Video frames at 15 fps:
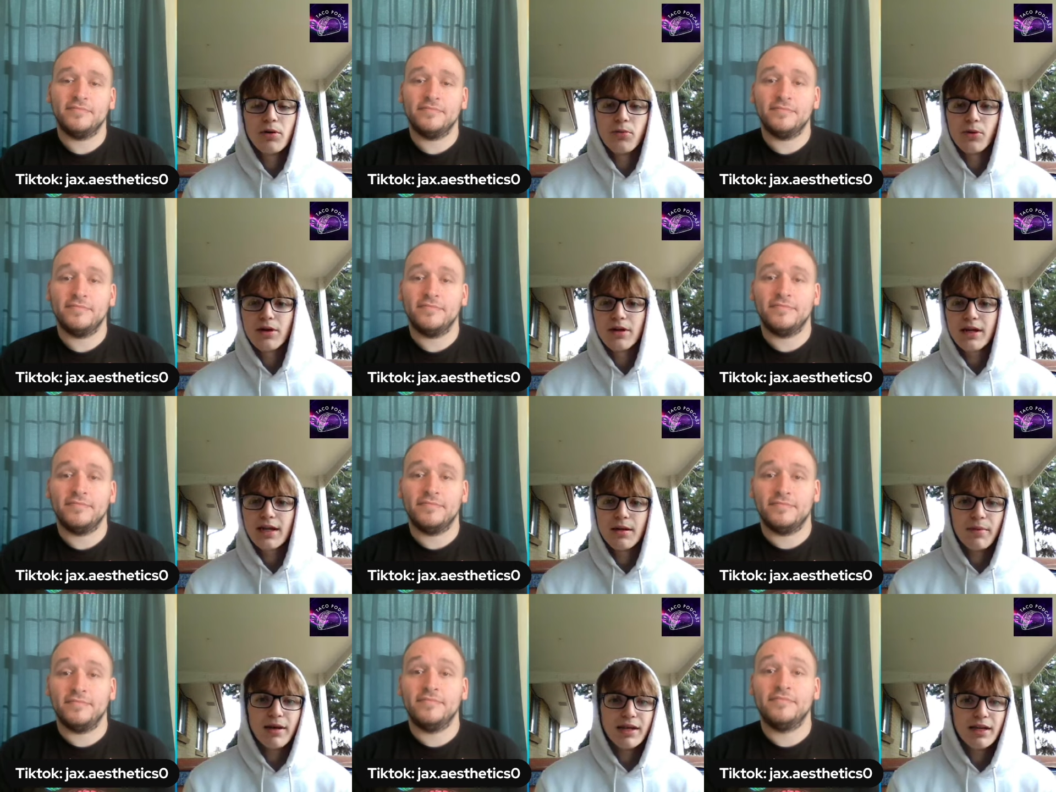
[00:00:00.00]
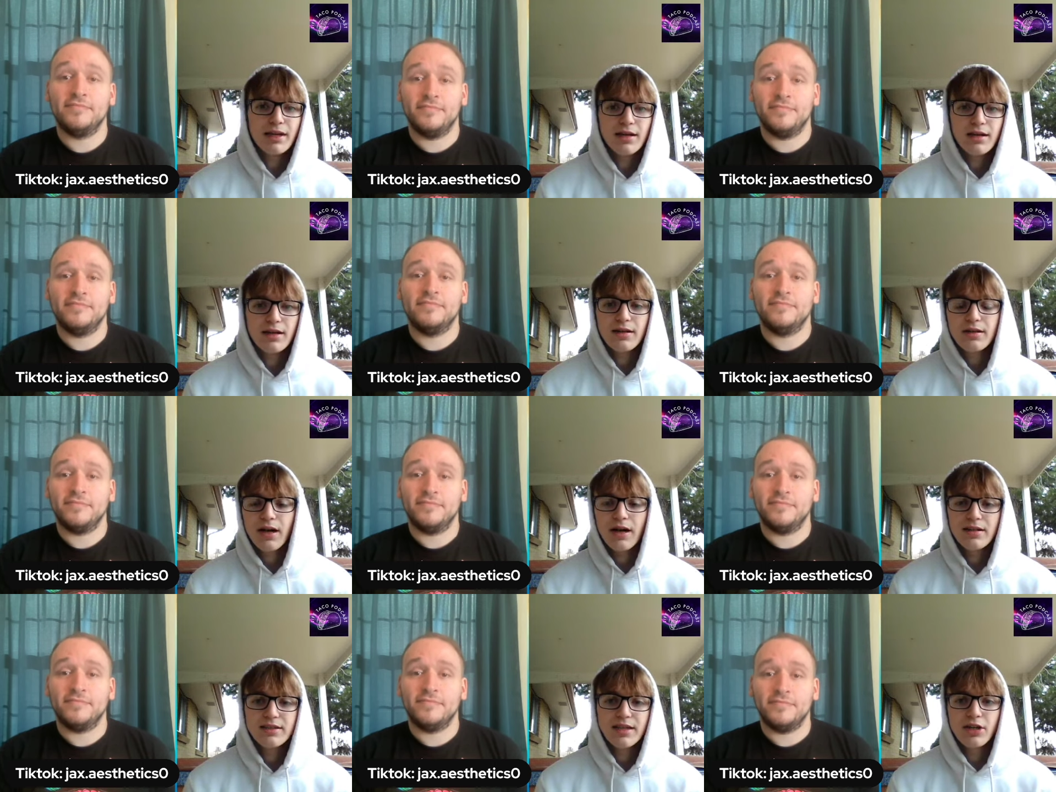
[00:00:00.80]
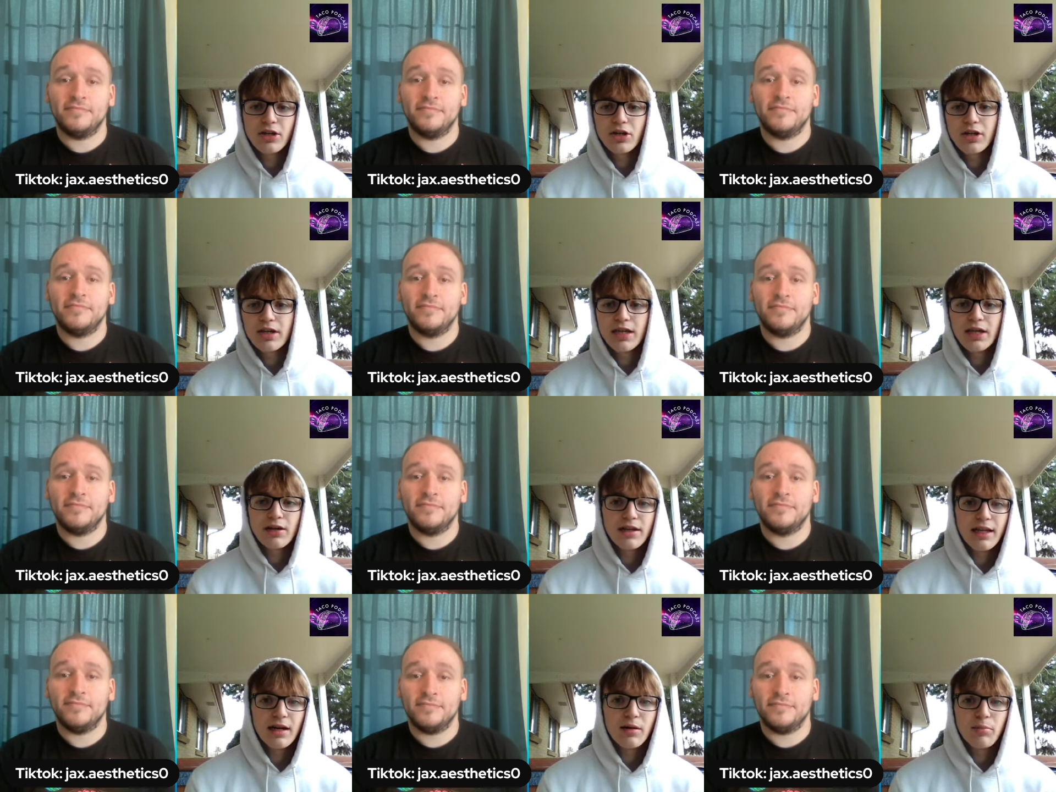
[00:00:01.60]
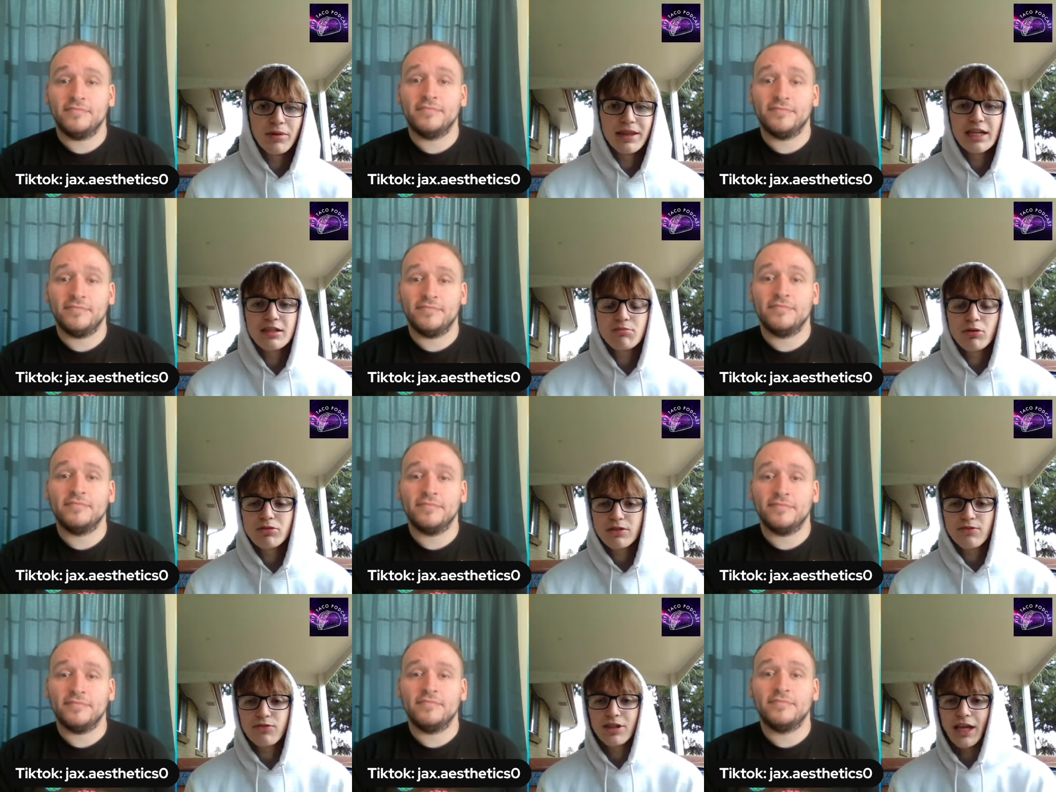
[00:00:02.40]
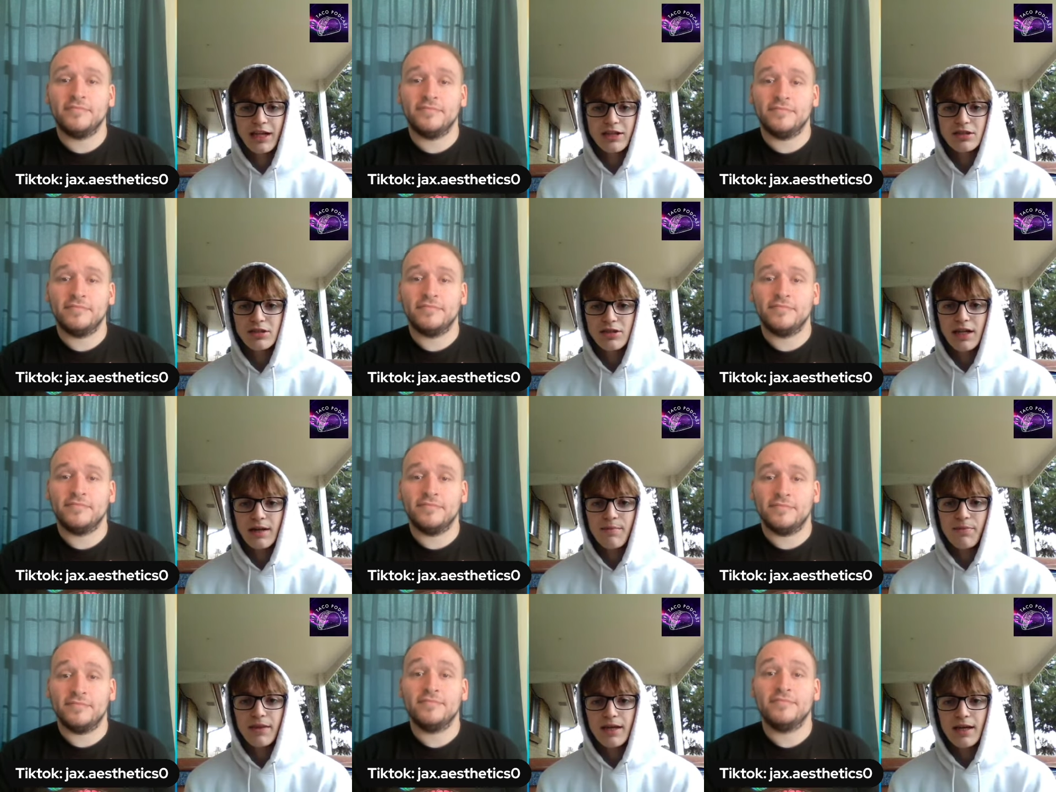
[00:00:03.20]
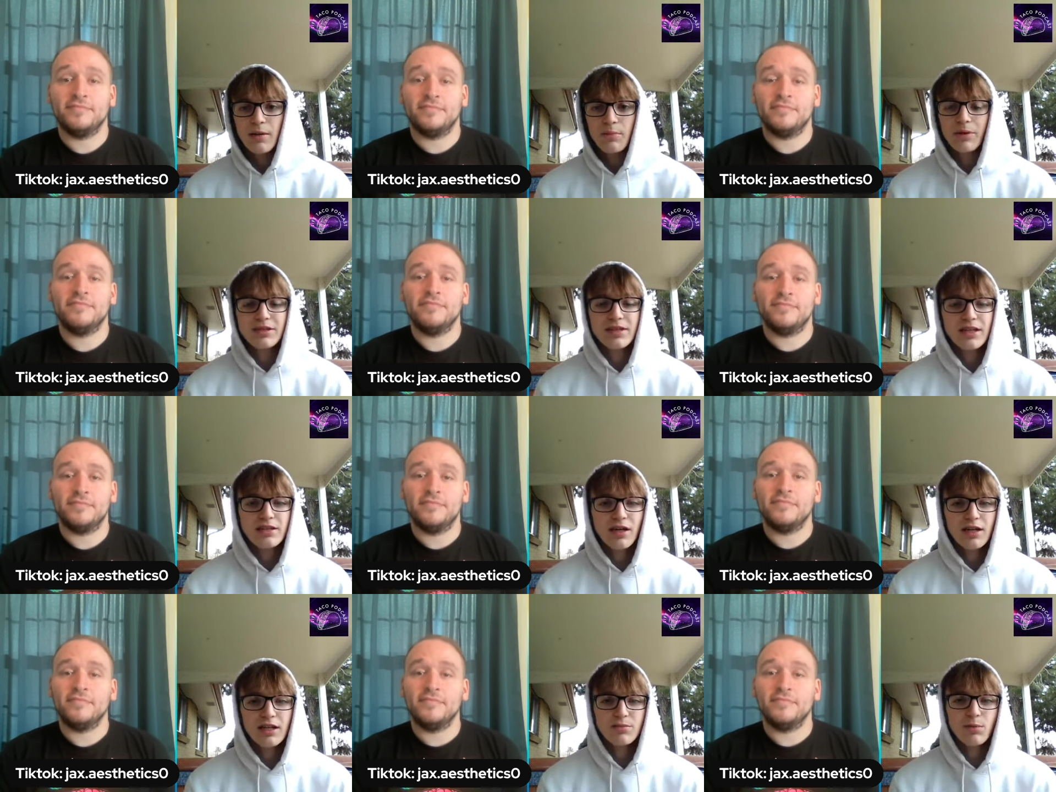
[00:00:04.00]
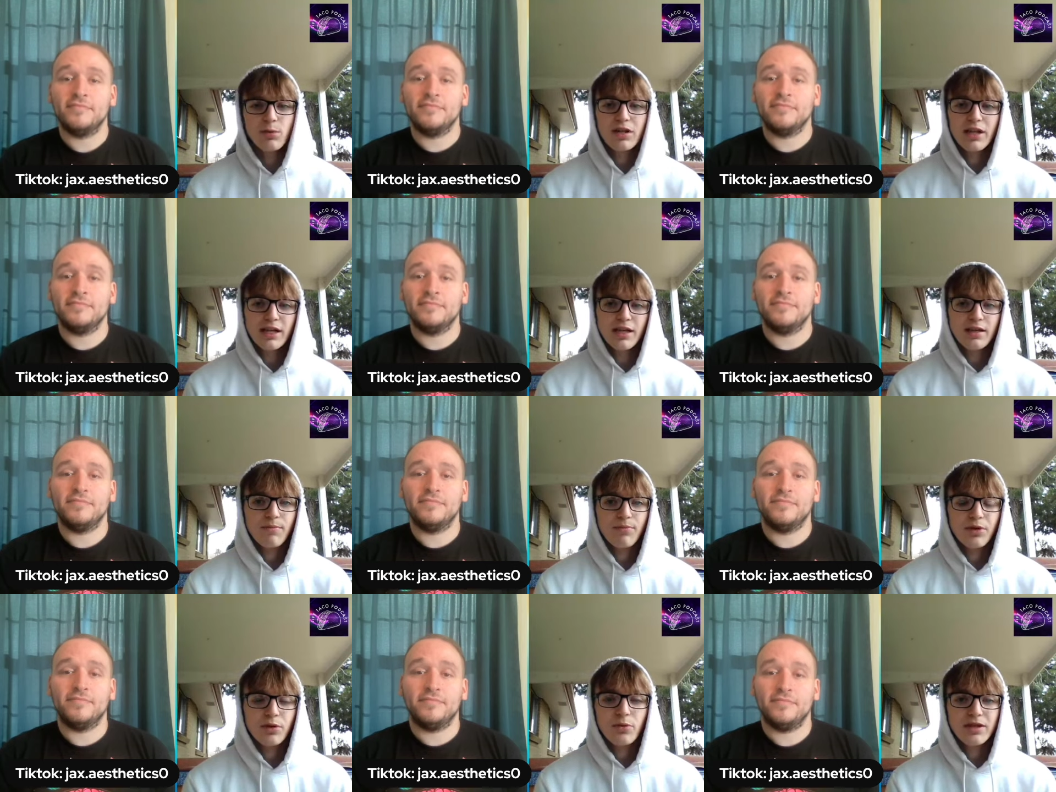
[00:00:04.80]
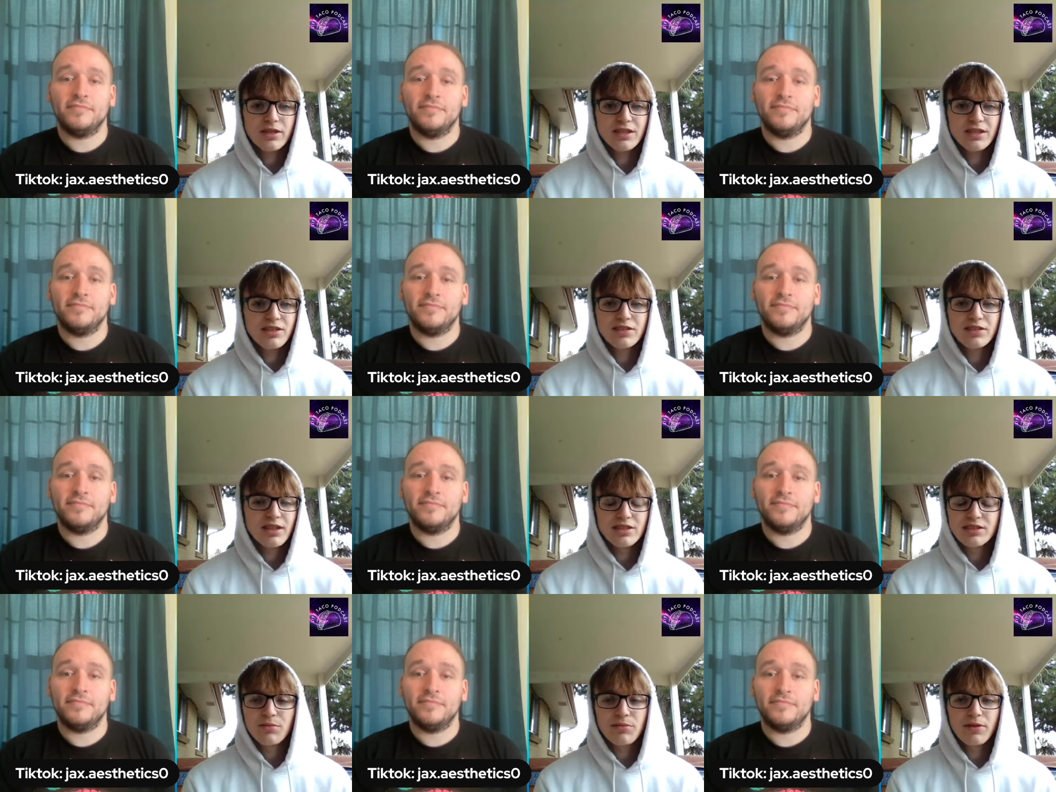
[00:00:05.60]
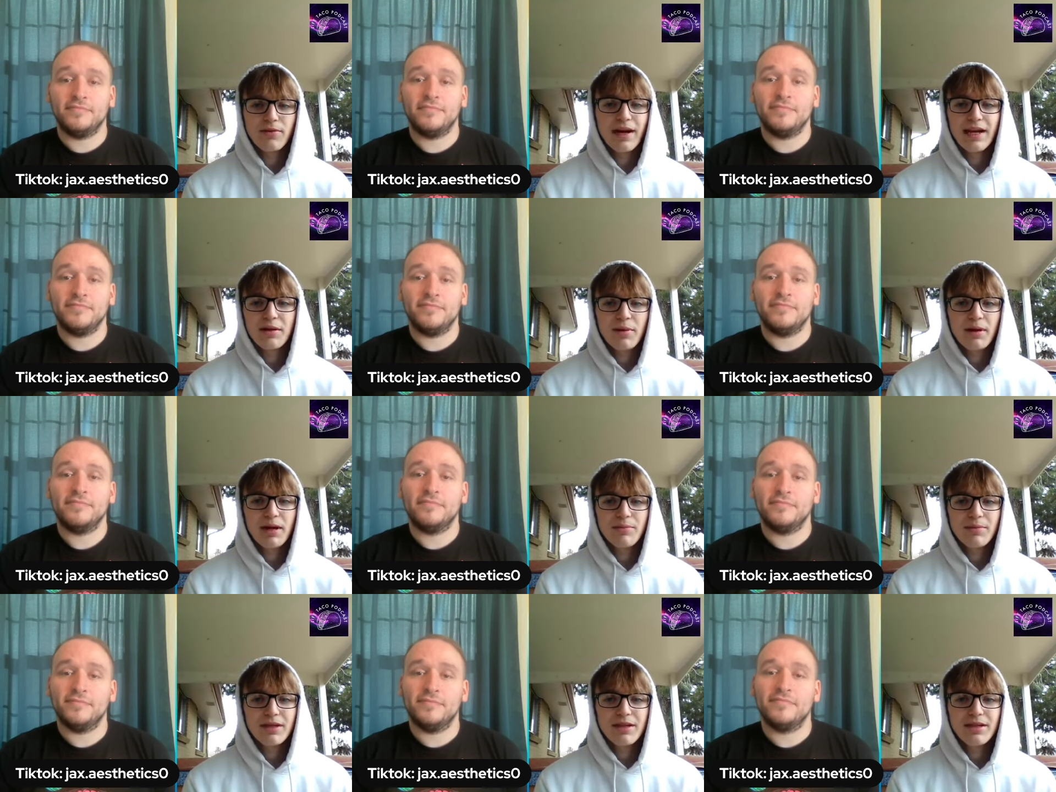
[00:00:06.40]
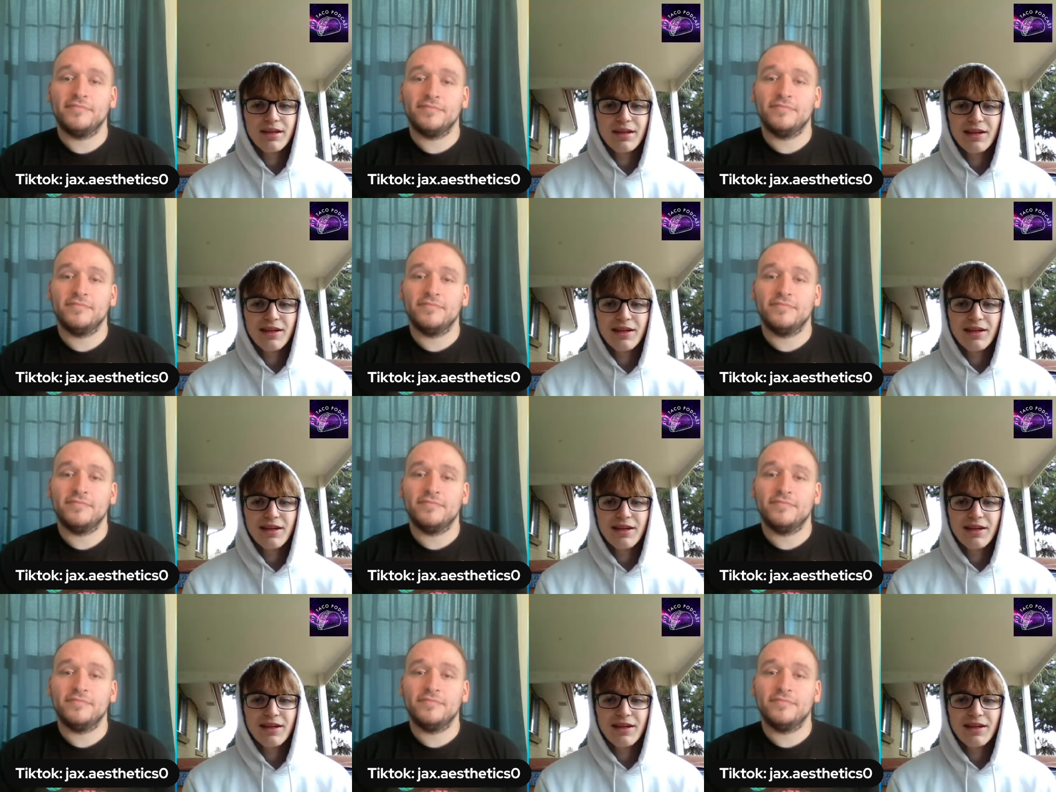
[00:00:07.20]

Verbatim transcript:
Speaker 1: work into making content good here and there, but that's mostly for the Instagram. But TikTok is more like you want to see just like something random out of me.